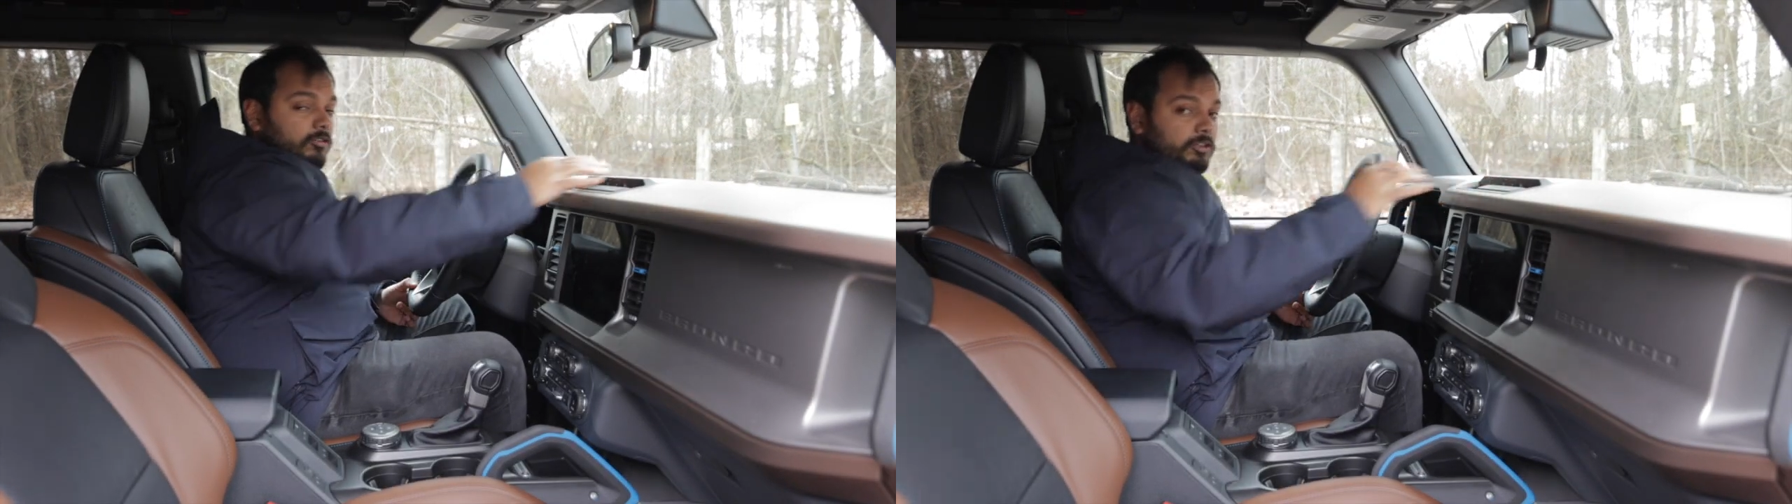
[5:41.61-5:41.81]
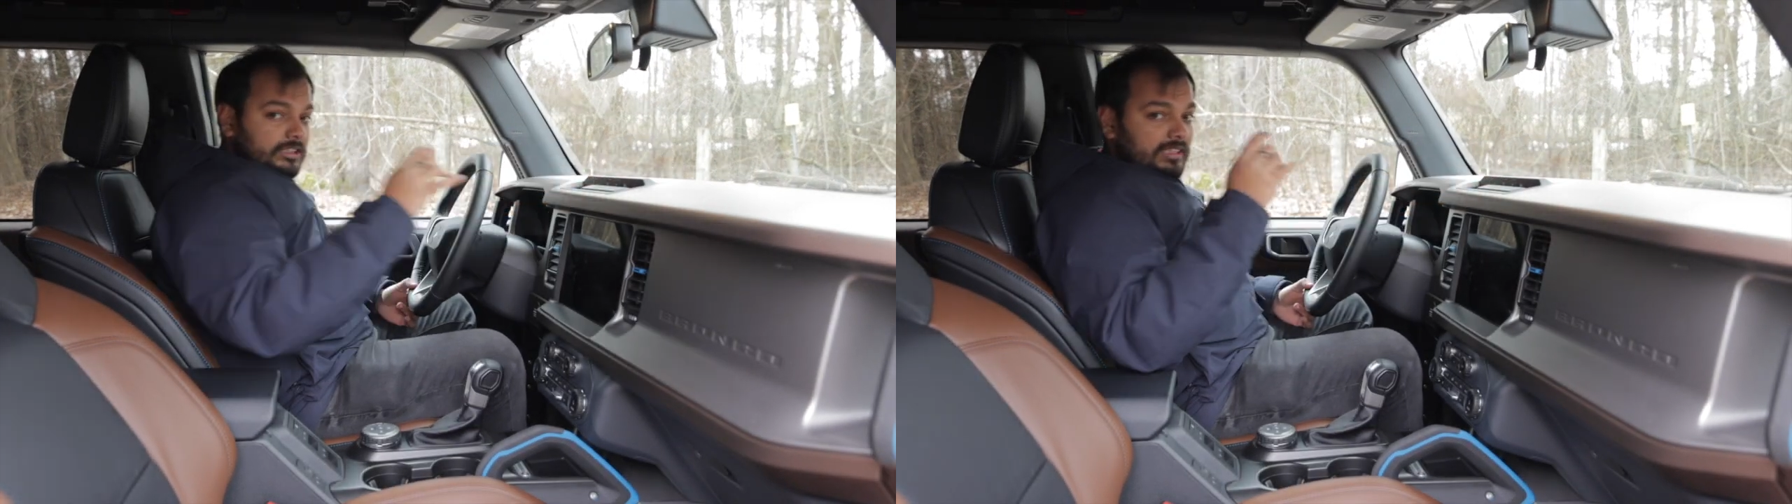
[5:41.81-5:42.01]

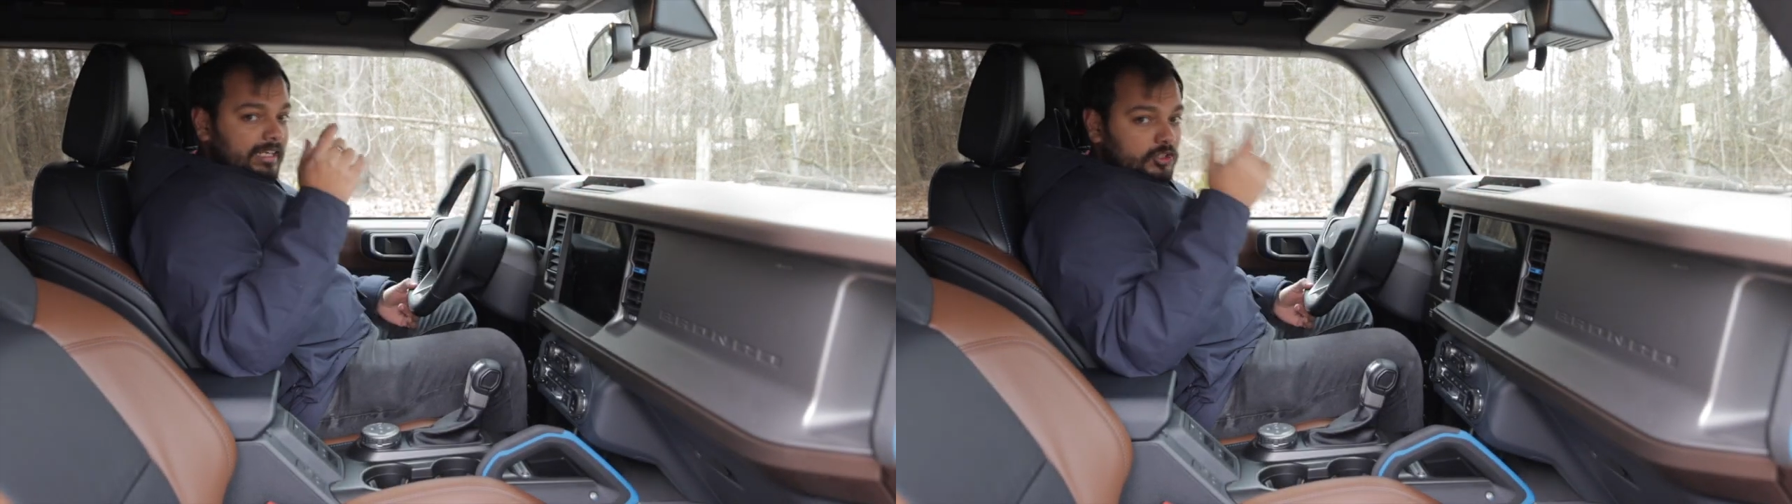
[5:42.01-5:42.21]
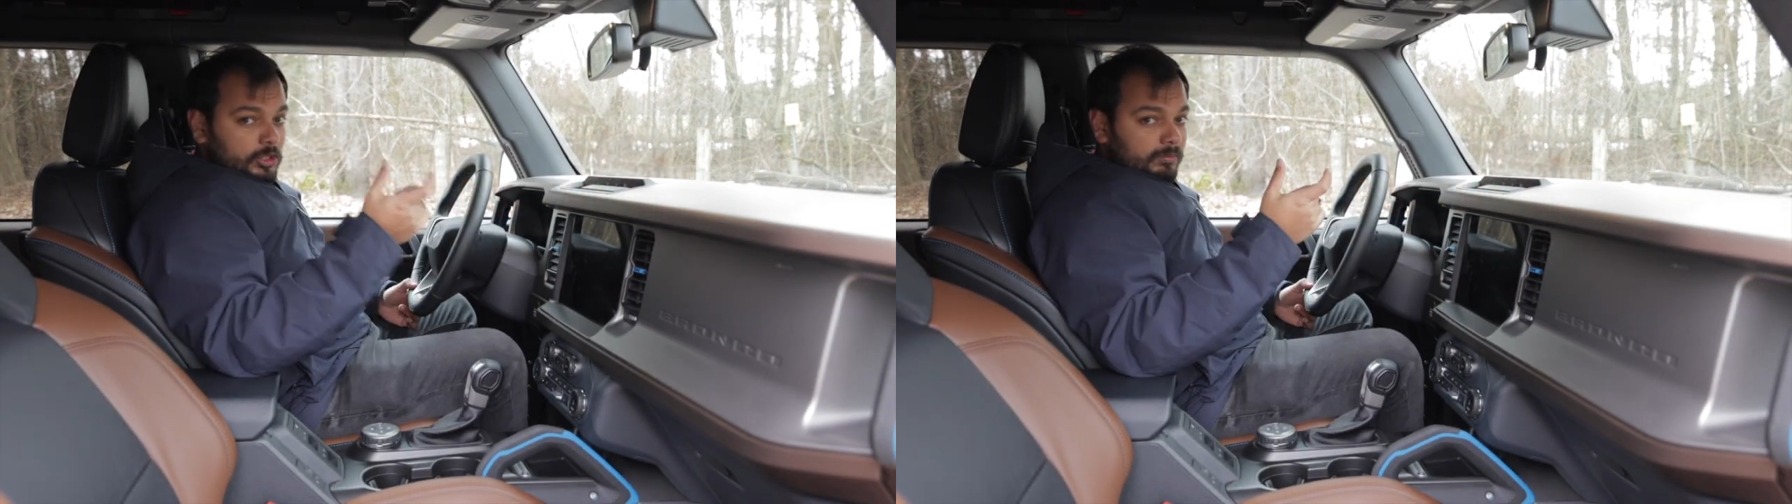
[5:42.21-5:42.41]
here which
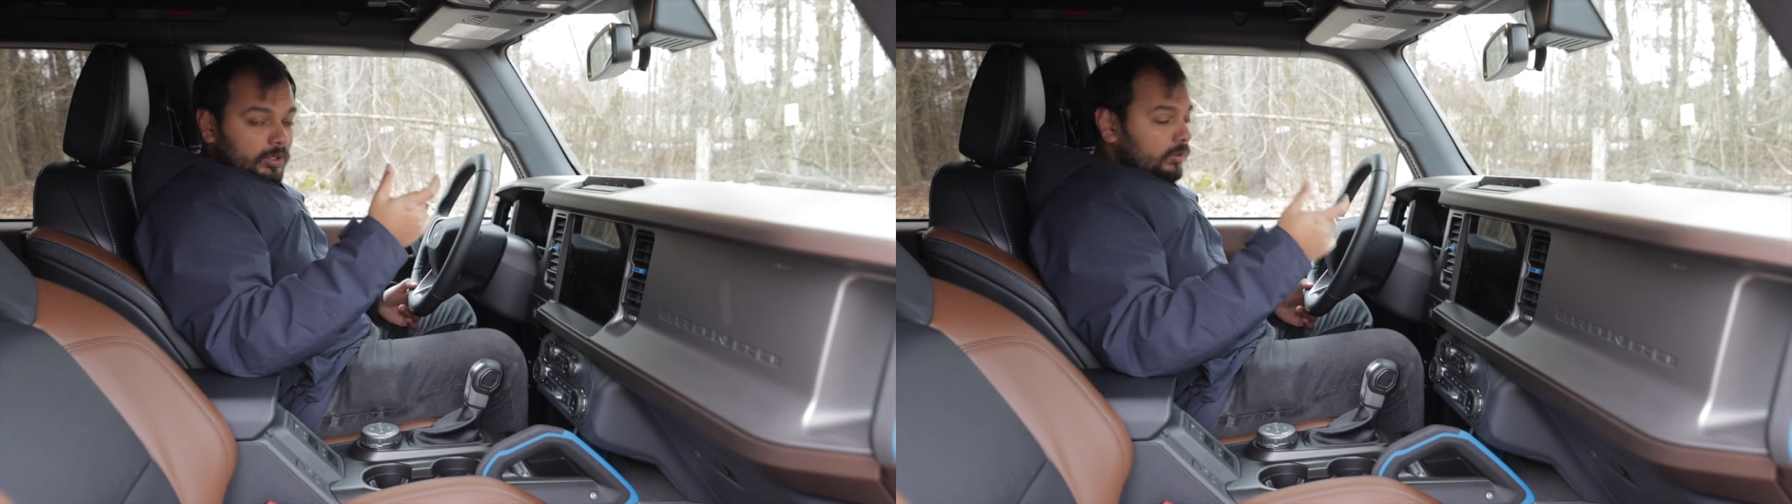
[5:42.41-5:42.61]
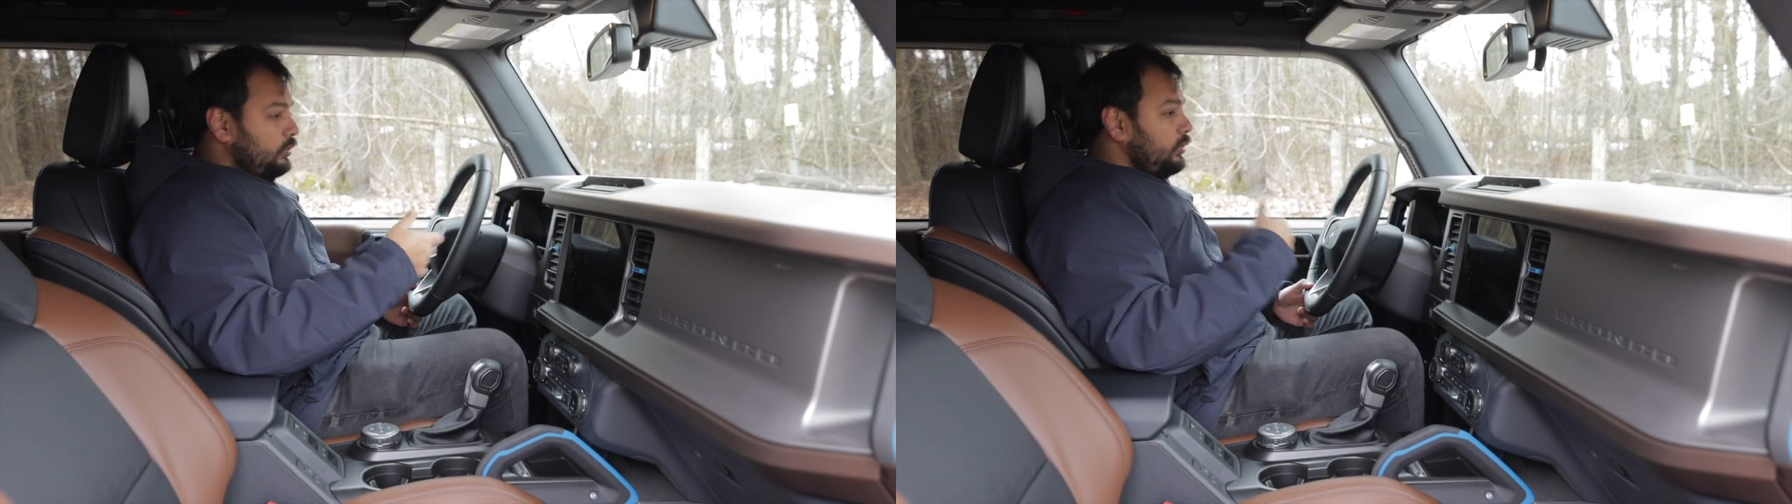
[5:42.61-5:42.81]
is
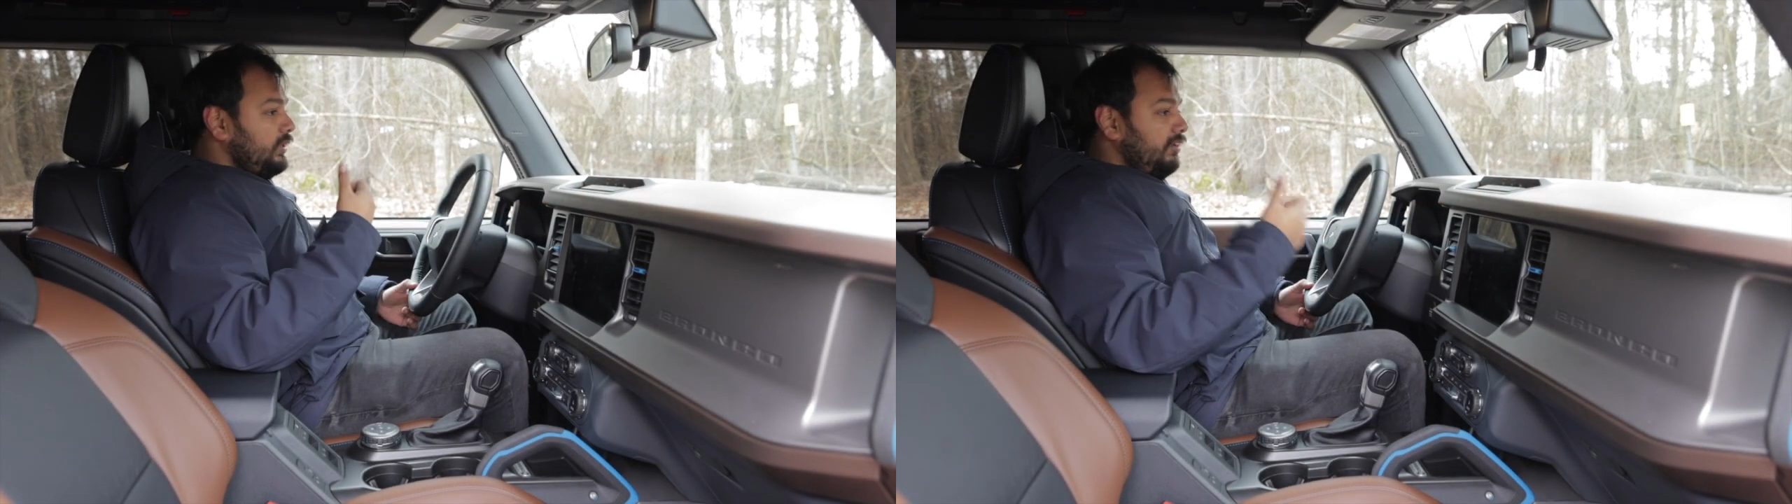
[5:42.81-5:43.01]
extremely cool.